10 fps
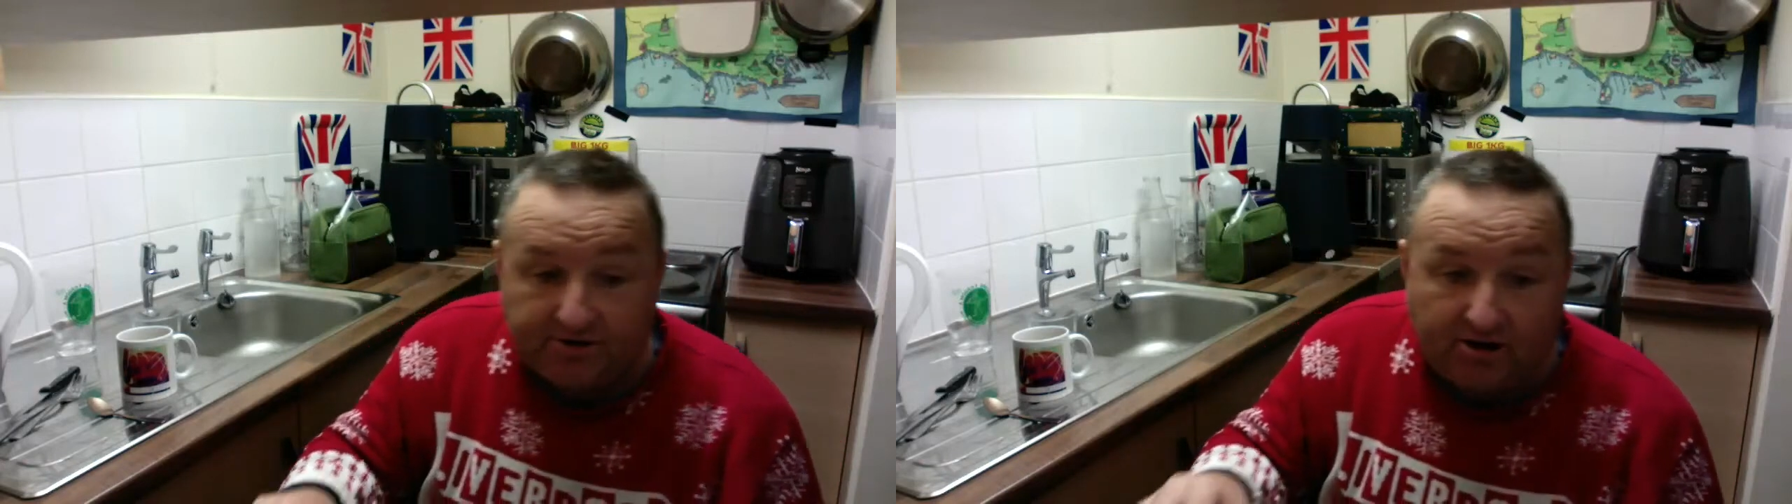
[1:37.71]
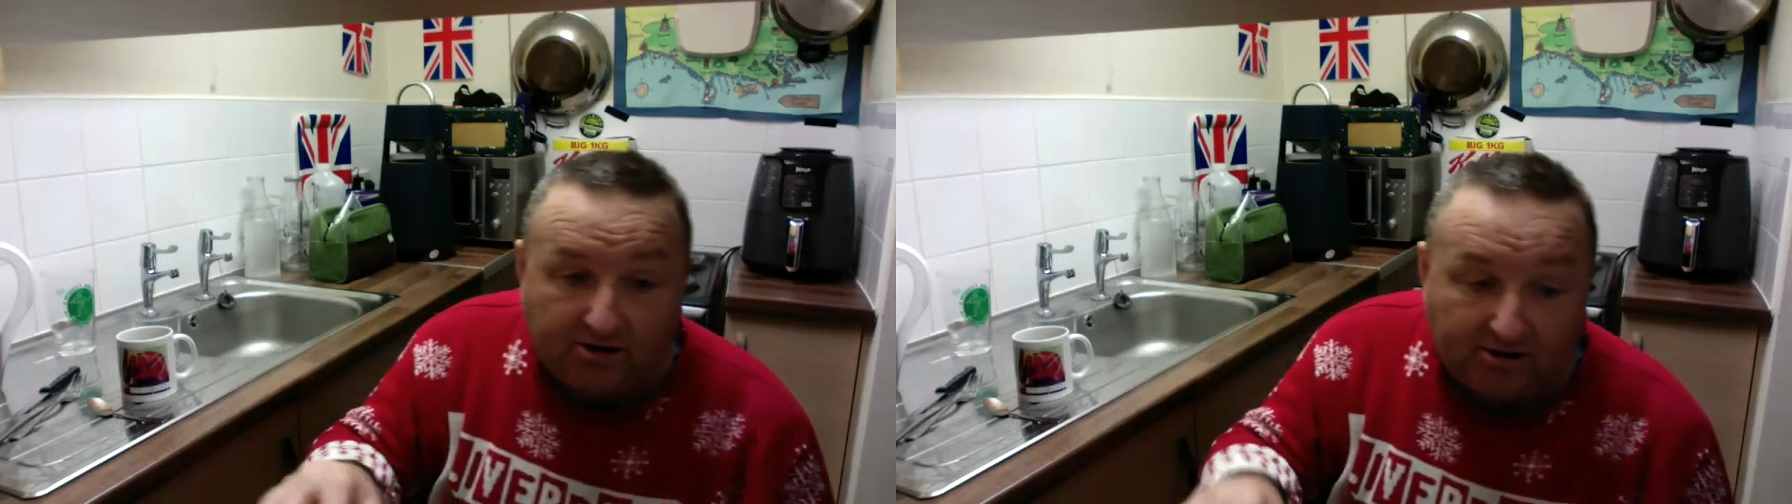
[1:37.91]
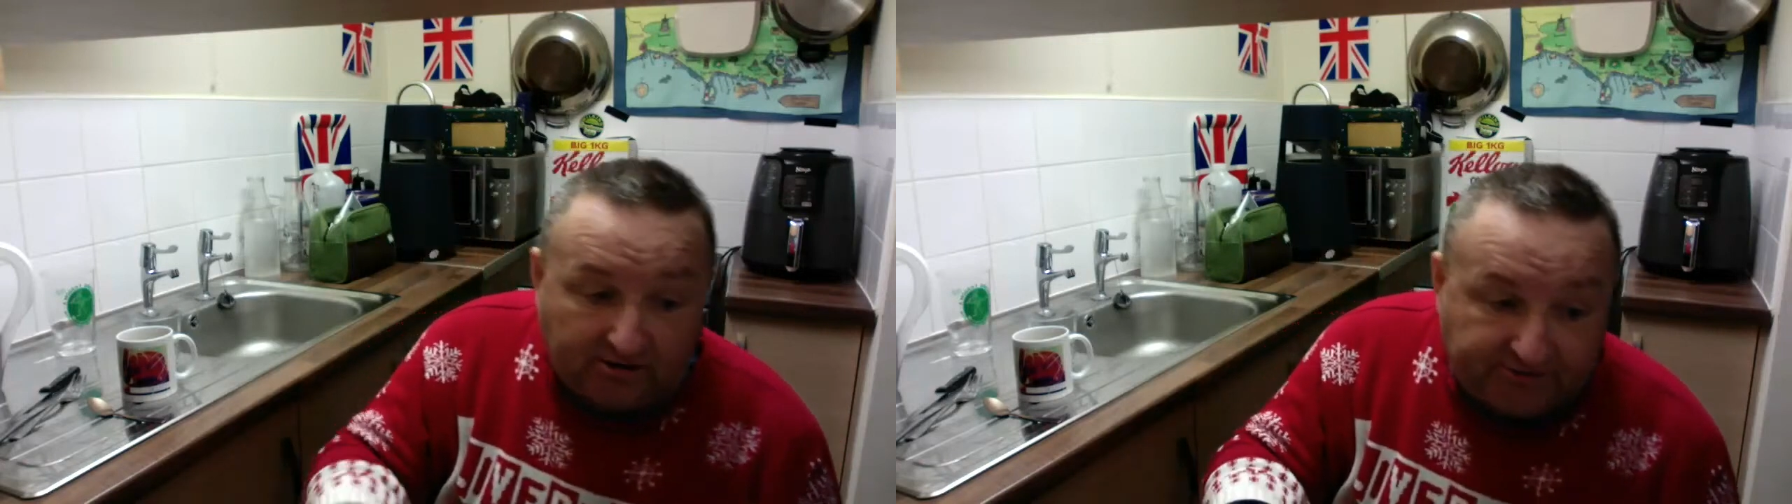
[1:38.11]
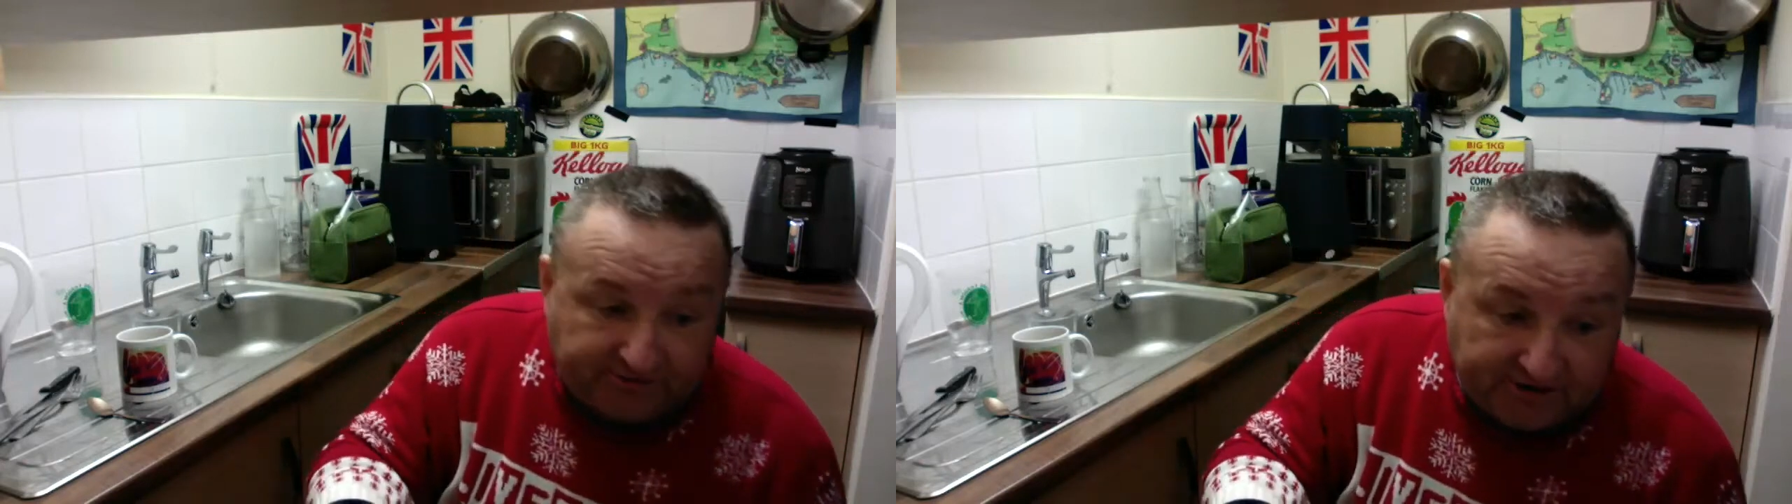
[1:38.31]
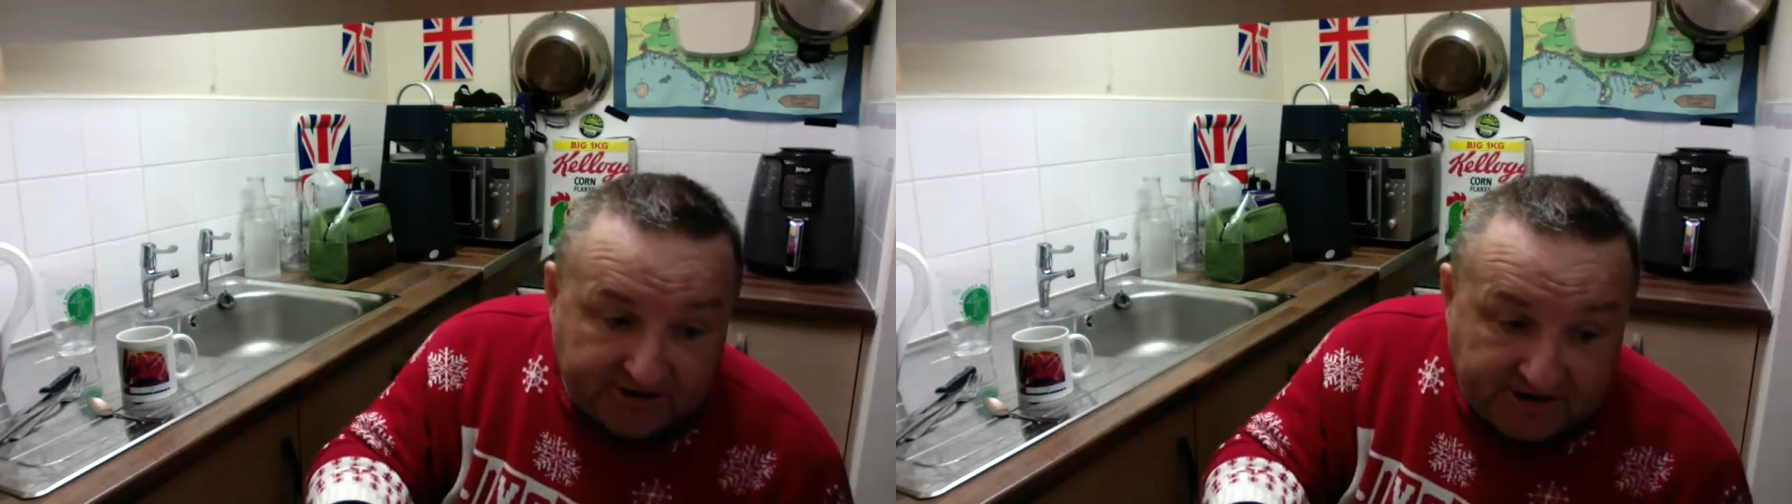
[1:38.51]
They got
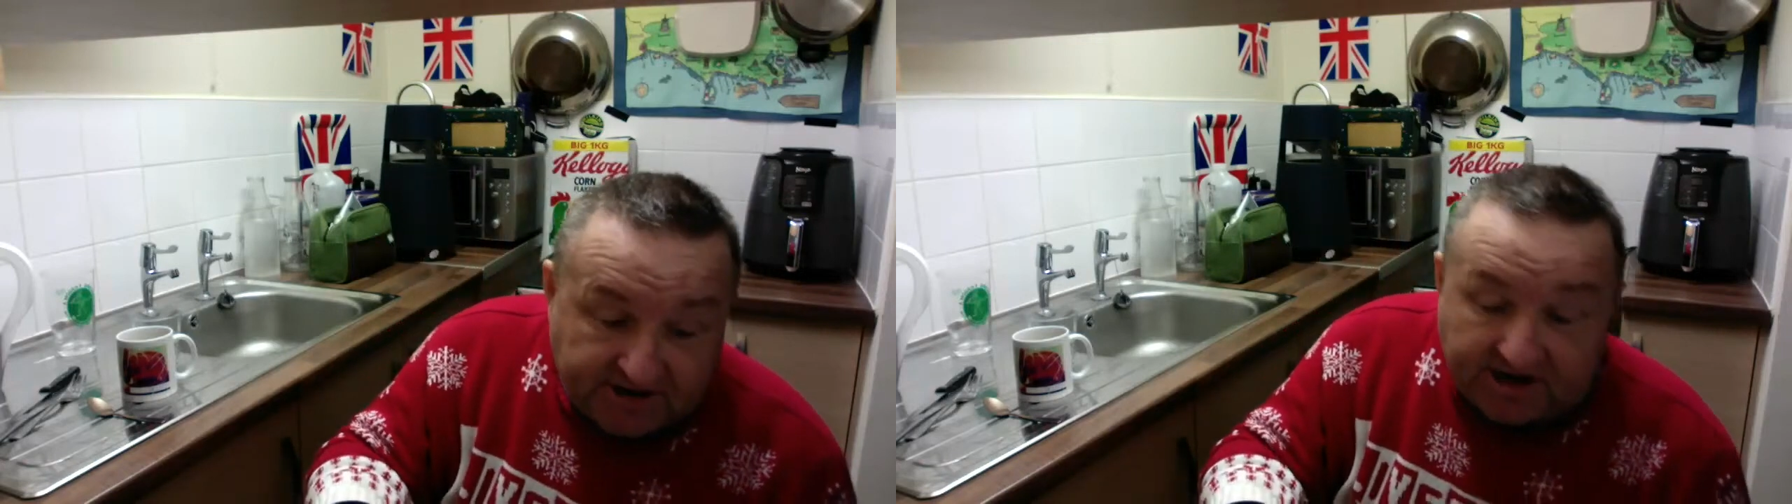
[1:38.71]
lost.